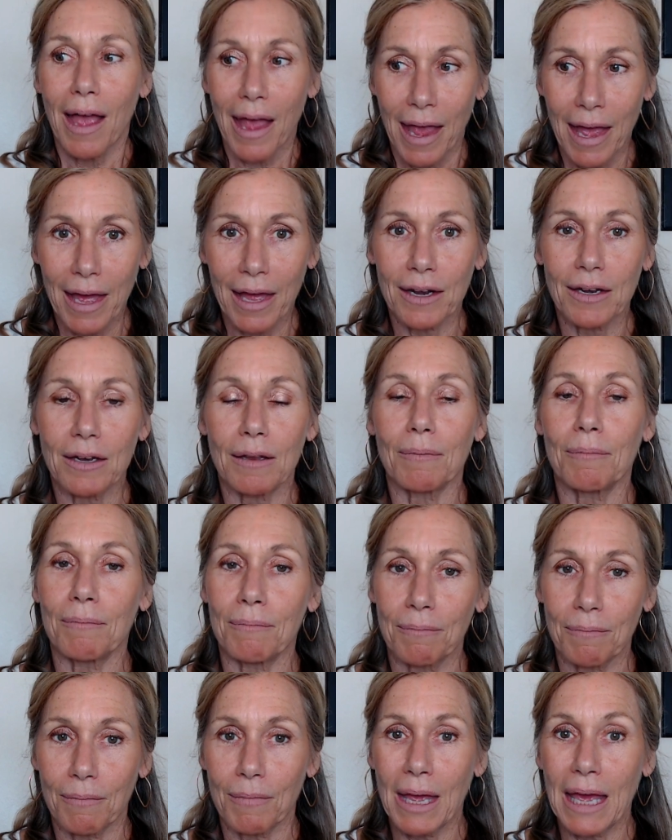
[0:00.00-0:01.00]

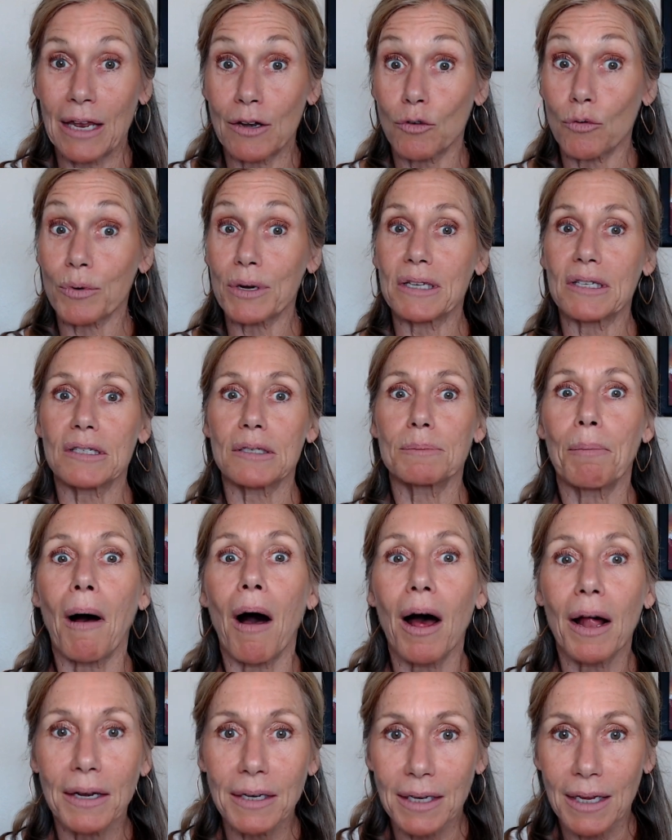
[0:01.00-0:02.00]
and
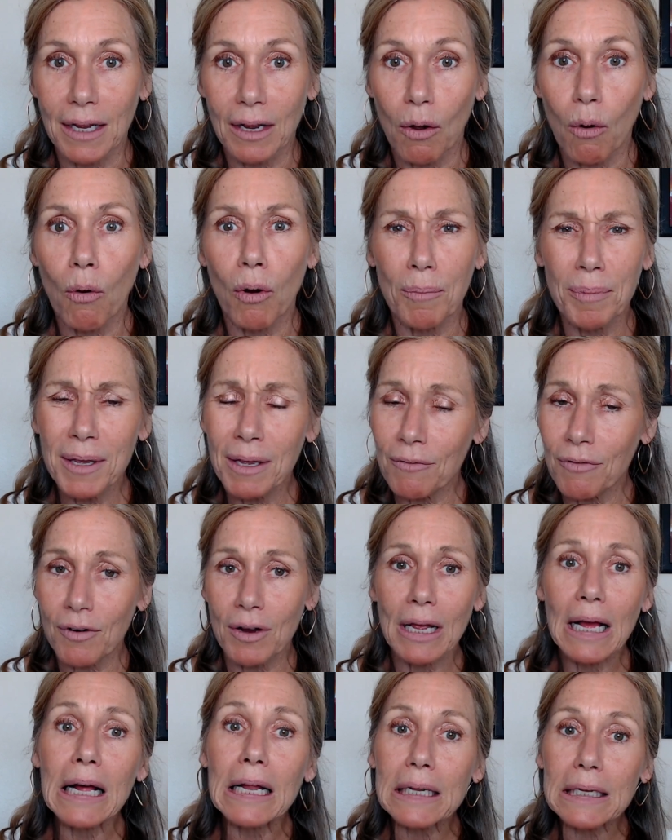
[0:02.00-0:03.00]
responding, or being
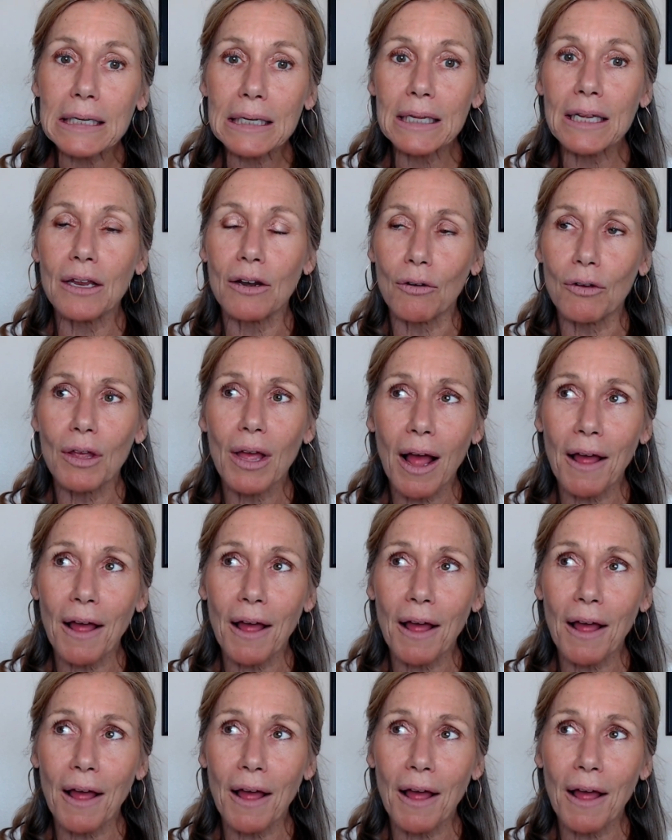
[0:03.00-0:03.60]
very clear.